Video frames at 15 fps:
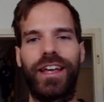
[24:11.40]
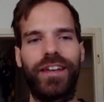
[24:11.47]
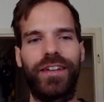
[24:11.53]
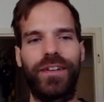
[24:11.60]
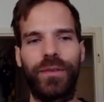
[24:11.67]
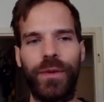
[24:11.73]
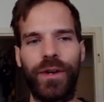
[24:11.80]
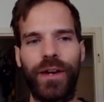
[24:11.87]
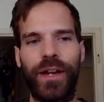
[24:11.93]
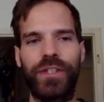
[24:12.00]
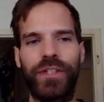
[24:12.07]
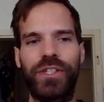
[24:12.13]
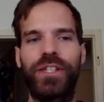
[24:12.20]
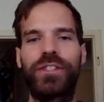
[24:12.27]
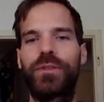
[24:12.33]
where I
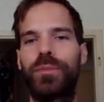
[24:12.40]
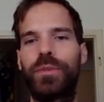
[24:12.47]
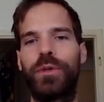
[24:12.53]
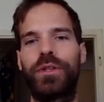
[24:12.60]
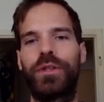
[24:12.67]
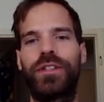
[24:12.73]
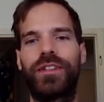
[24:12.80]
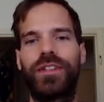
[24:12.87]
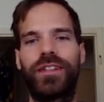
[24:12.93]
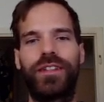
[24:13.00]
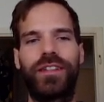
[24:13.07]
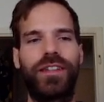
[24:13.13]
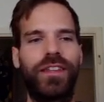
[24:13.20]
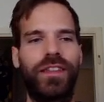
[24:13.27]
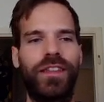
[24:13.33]
just put
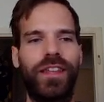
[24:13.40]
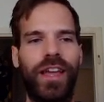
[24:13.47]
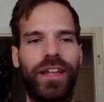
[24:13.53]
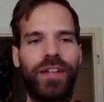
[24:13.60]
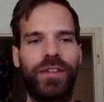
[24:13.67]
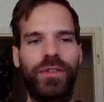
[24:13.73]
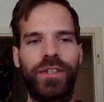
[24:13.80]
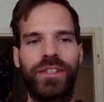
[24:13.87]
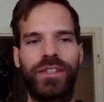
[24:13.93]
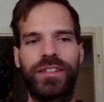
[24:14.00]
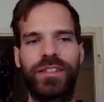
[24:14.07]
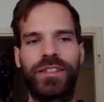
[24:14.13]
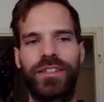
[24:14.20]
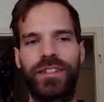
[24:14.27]
the address